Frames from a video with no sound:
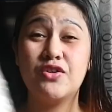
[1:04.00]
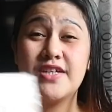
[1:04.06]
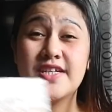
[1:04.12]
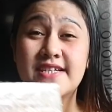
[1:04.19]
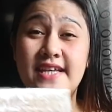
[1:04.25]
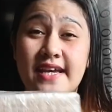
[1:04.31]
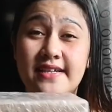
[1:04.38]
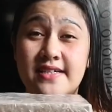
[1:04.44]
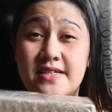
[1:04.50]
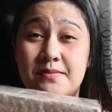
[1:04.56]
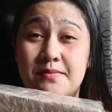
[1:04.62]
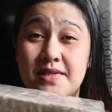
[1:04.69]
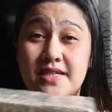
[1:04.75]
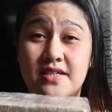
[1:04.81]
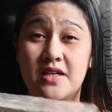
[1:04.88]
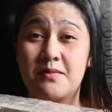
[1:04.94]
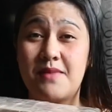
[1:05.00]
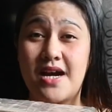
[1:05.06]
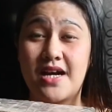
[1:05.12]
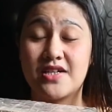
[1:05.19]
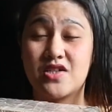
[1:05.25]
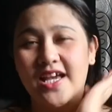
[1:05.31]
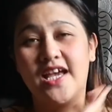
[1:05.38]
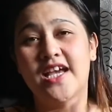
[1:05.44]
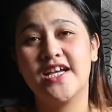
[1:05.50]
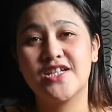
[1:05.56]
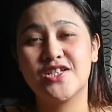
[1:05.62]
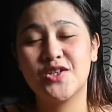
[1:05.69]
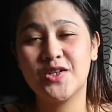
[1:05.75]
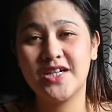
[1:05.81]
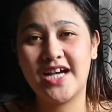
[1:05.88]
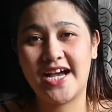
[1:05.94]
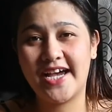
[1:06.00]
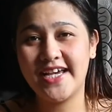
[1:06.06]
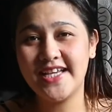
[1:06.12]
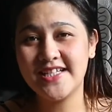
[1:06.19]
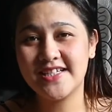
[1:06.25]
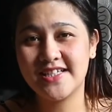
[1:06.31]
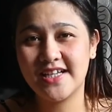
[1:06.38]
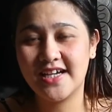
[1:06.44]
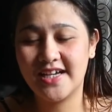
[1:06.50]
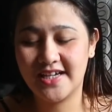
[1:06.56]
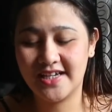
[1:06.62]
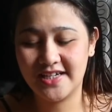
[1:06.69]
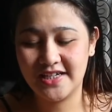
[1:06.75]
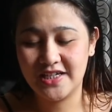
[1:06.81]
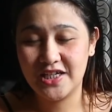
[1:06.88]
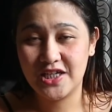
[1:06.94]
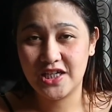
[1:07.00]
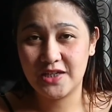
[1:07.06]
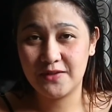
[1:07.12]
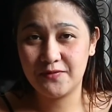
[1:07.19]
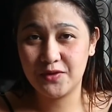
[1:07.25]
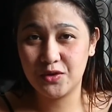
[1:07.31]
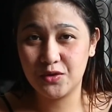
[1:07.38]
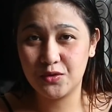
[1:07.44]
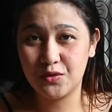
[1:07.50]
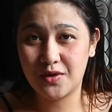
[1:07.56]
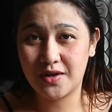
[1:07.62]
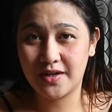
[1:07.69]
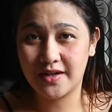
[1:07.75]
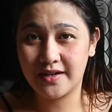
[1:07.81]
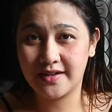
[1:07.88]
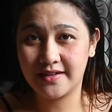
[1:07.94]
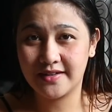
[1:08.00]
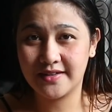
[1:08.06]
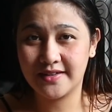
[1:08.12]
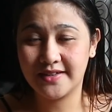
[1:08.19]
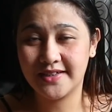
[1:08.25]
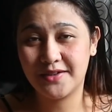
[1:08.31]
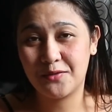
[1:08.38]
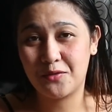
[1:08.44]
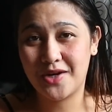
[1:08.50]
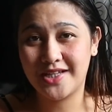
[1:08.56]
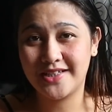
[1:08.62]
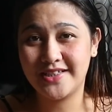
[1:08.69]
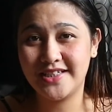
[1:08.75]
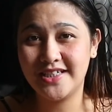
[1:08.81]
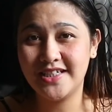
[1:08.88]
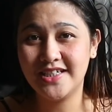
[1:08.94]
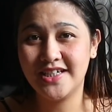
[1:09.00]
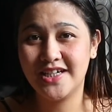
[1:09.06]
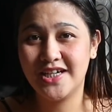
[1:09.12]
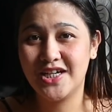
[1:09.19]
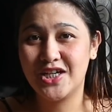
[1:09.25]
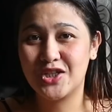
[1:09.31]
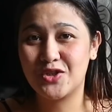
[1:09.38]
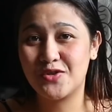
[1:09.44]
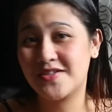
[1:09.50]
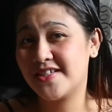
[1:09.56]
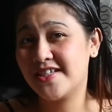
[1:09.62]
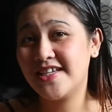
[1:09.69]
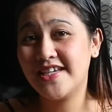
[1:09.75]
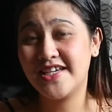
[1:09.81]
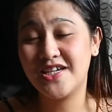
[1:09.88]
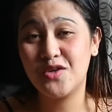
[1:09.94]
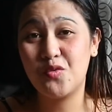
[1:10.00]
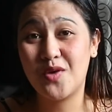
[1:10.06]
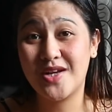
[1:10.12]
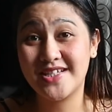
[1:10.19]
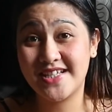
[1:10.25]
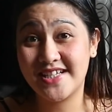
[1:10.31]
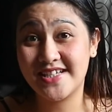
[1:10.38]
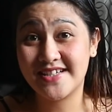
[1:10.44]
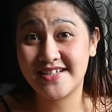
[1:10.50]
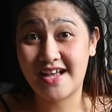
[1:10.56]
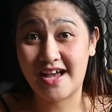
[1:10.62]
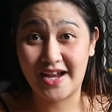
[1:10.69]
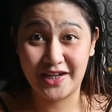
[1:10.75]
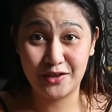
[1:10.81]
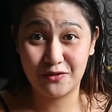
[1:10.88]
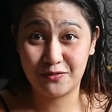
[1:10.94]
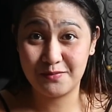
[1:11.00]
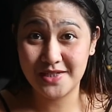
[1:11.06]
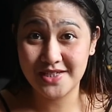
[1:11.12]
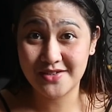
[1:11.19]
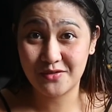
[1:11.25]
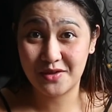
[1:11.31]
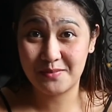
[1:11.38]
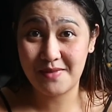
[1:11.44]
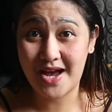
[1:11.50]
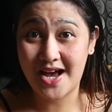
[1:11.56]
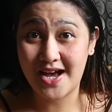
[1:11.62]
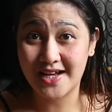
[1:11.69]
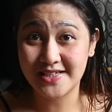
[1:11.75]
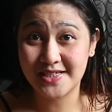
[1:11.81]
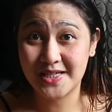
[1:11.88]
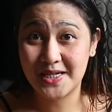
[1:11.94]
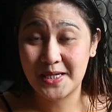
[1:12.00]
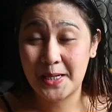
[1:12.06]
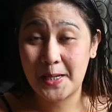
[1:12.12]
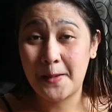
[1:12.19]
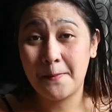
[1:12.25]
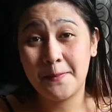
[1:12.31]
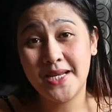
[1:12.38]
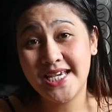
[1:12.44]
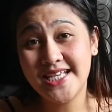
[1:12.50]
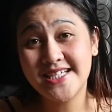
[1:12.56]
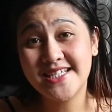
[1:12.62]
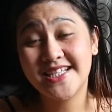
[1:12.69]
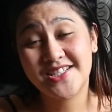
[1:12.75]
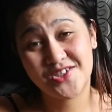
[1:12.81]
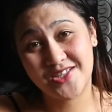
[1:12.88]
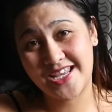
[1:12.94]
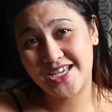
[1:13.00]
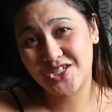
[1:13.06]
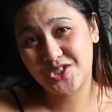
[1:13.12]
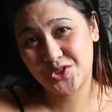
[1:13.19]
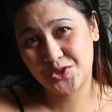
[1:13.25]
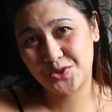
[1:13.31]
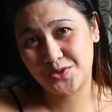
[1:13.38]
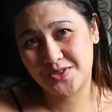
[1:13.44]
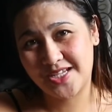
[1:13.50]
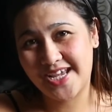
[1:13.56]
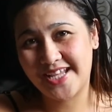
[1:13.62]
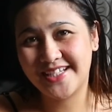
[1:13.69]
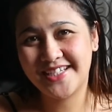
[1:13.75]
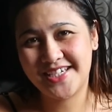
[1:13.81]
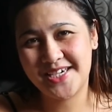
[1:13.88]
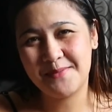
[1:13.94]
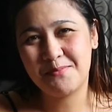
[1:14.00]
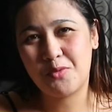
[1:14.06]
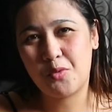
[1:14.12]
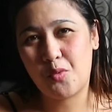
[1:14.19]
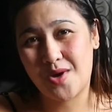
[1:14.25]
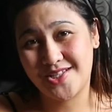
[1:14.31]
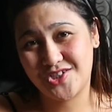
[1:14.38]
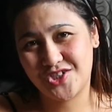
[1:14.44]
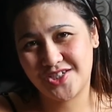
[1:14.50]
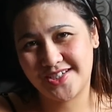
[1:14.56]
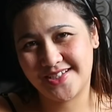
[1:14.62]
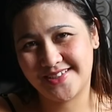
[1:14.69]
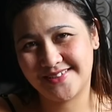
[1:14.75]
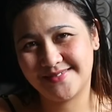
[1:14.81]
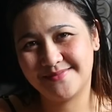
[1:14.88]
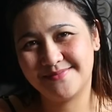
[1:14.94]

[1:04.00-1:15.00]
unisex mystery box. So, guys, if you are ready to see what's inside of mystery box, please stay tuned and keep watching.